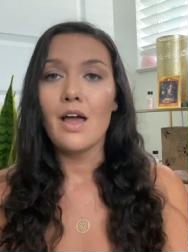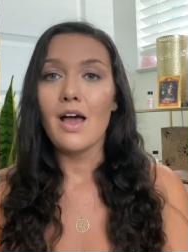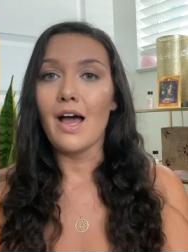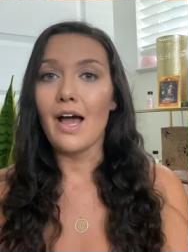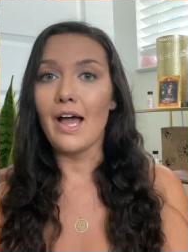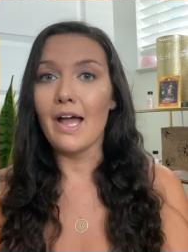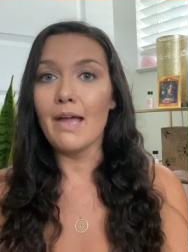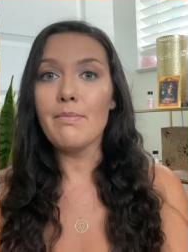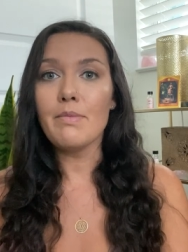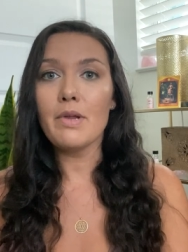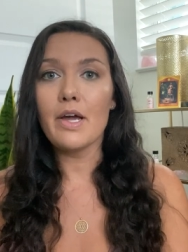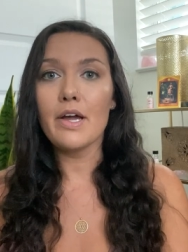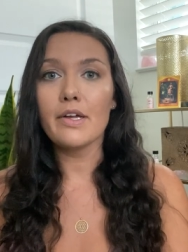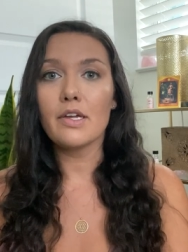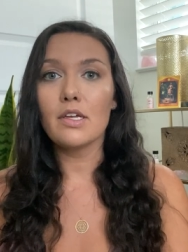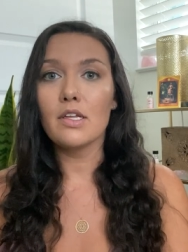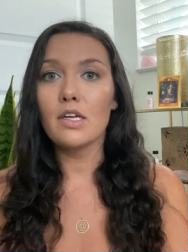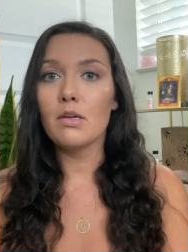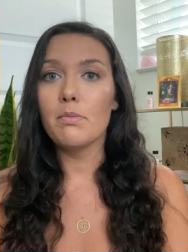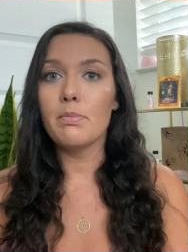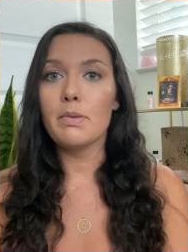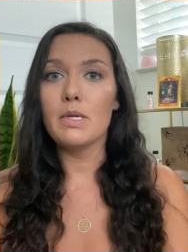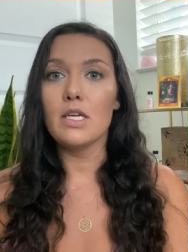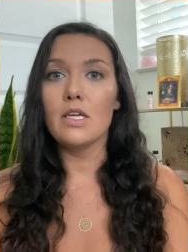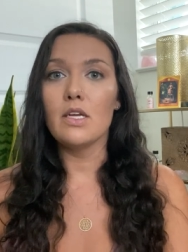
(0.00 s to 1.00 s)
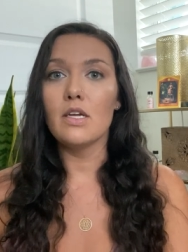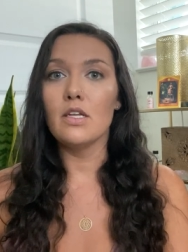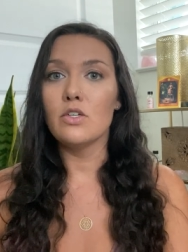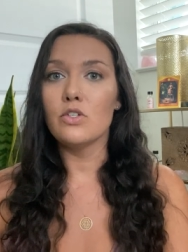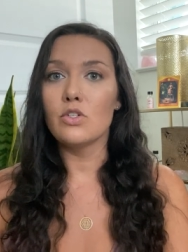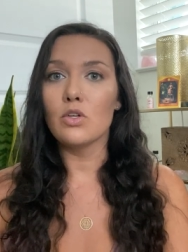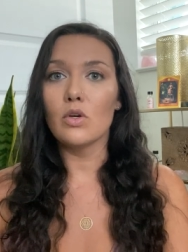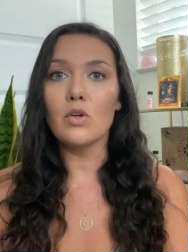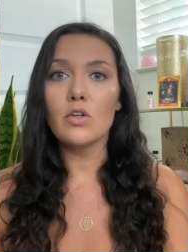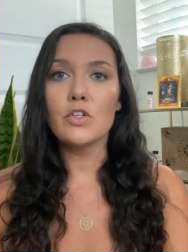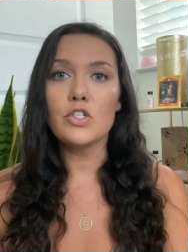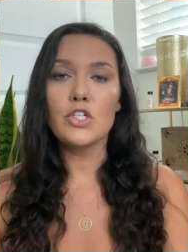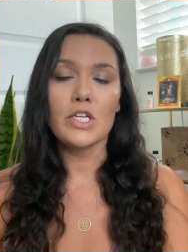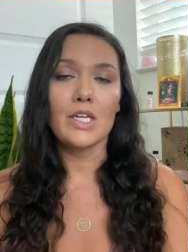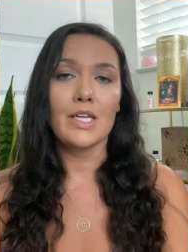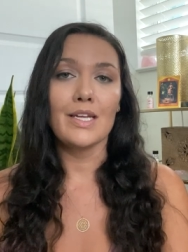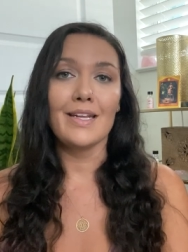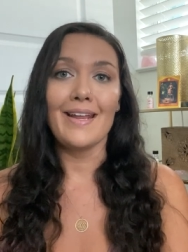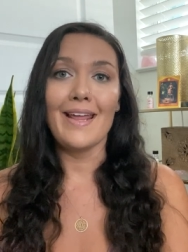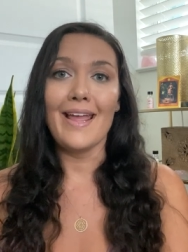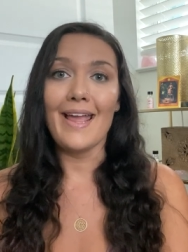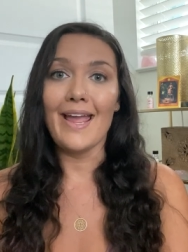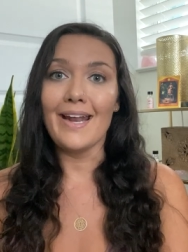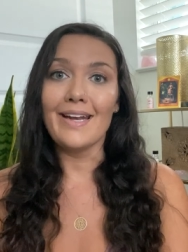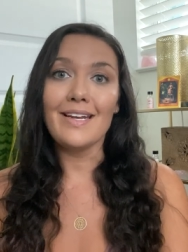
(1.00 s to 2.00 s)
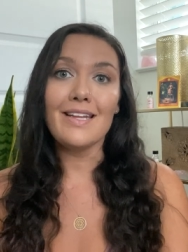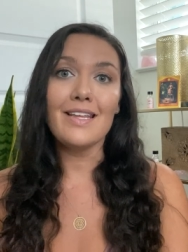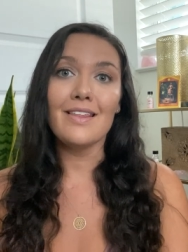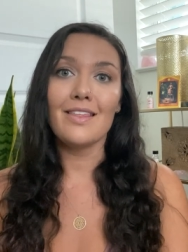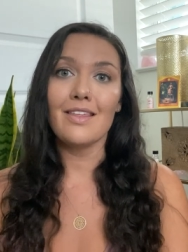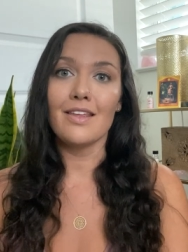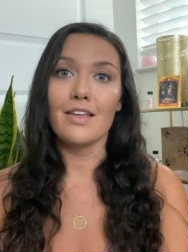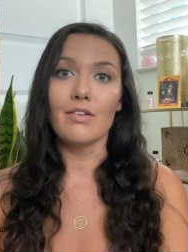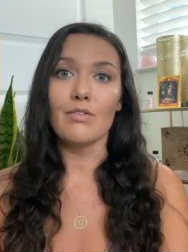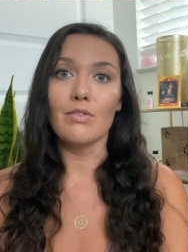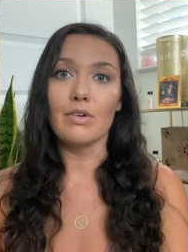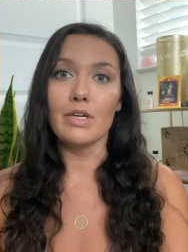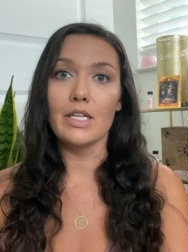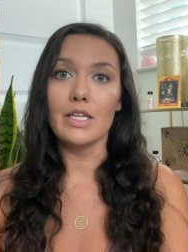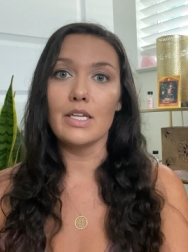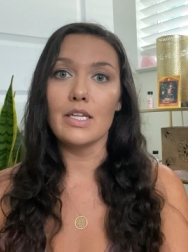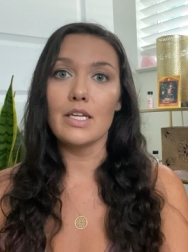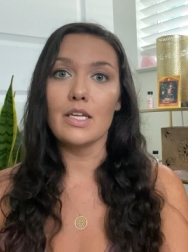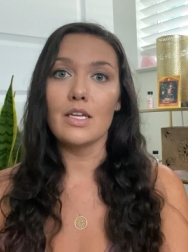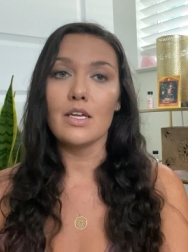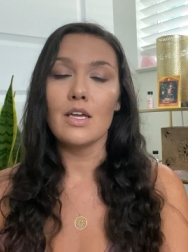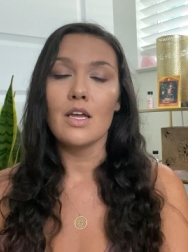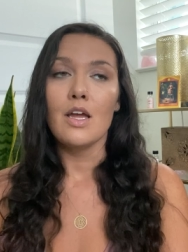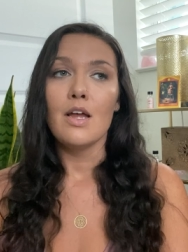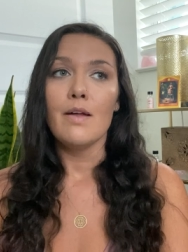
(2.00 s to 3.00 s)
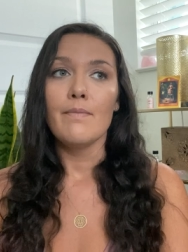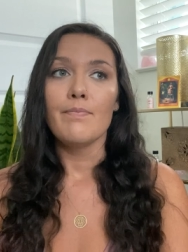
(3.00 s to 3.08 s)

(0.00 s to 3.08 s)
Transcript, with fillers: I'm not going to be indulging in anything really.